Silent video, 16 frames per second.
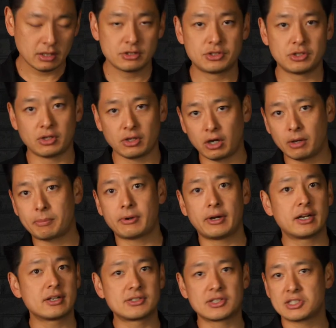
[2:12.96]
to the
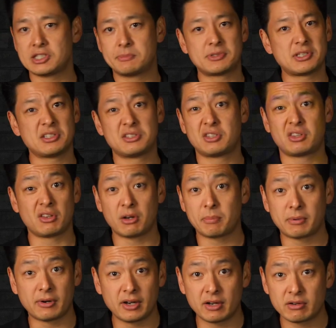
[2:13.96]
operator, 60% to the
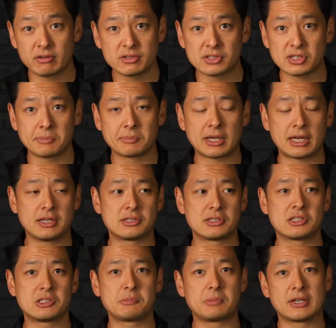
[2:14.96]
operator in some
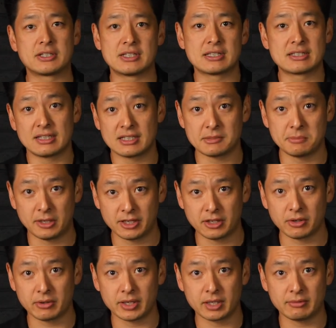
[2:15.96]
cases, because there's less money
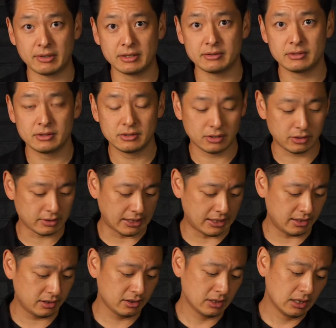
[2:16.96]
going in there.
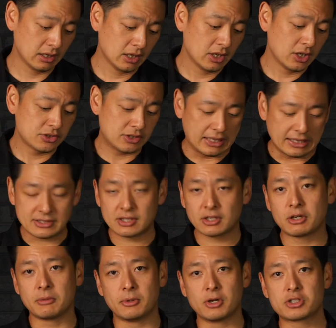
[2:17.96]
Okay. So that's the
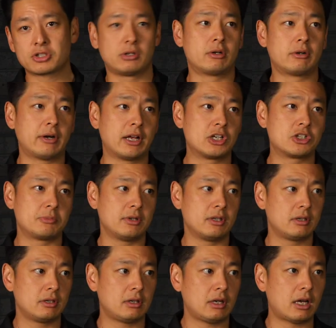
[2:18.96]
commercial
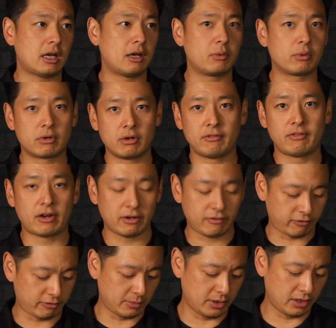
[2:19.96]
arrangement. We're all very
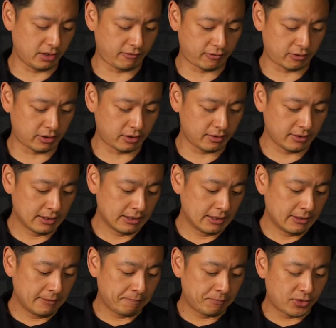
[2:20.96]
familiar for it.
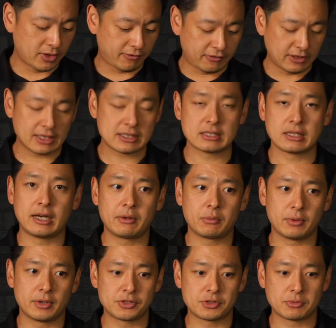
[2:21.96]
The Flex Lite
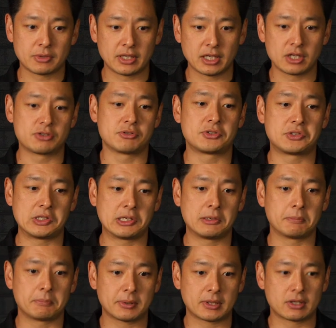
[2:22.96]
one's really
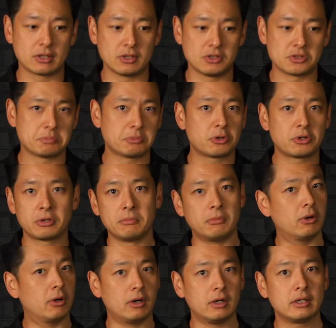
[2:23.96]
interesting because more and
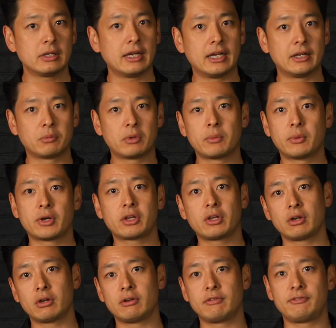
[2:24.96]
more, and we're
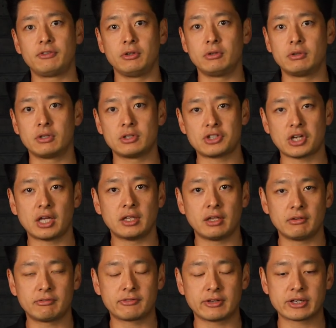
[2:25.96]
working on a few, the
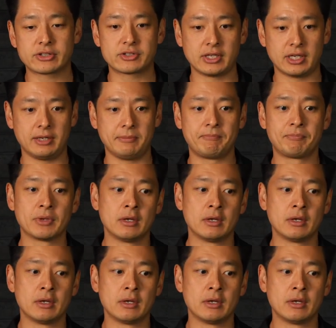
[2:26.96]
JLL Flex team,